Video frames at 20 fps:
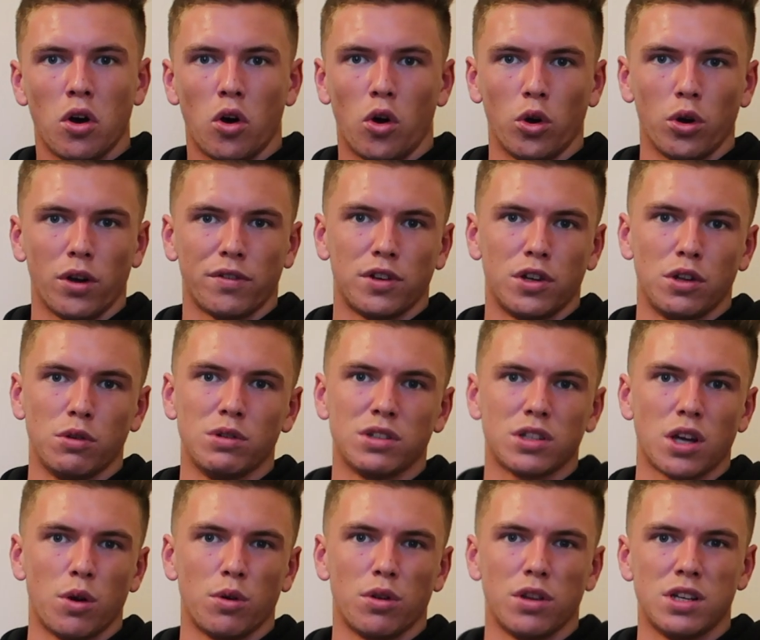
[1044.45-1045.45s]
all you have to do is
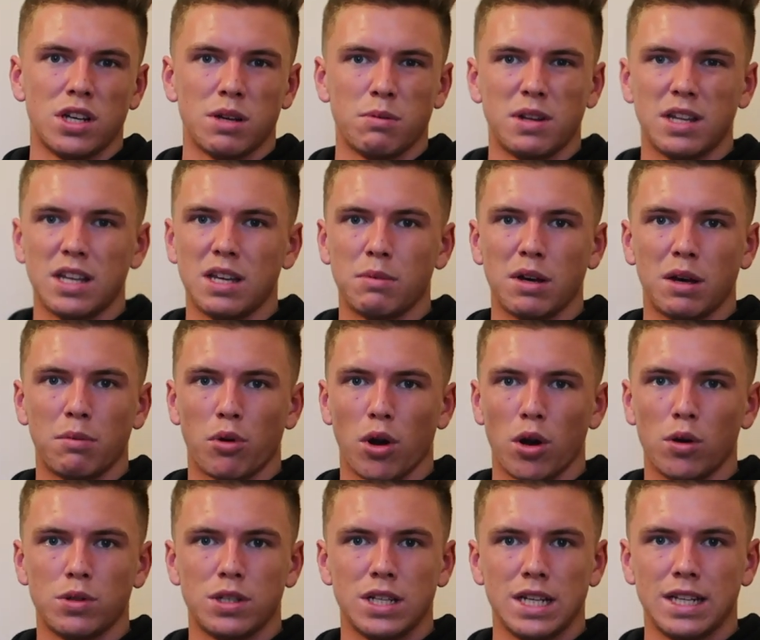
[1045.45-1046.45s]
go to the gym and eat a bit of
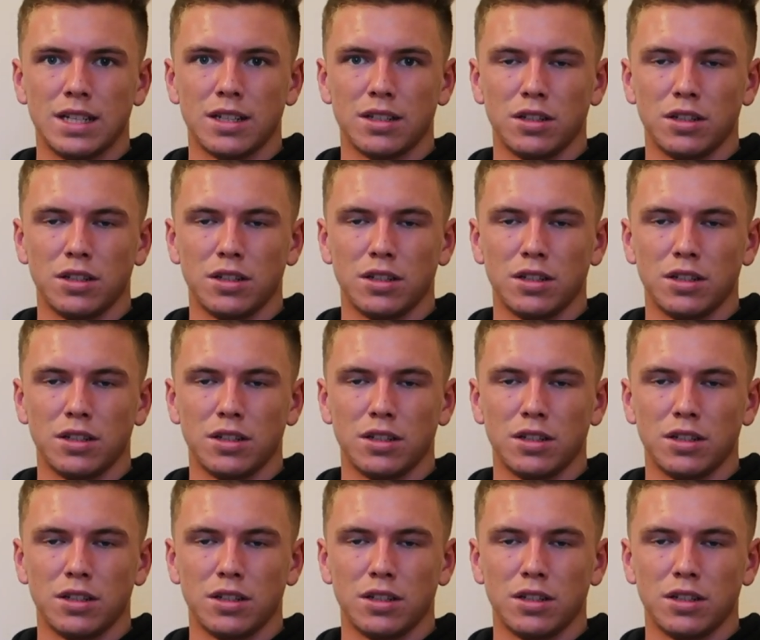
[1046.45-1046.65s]
protein,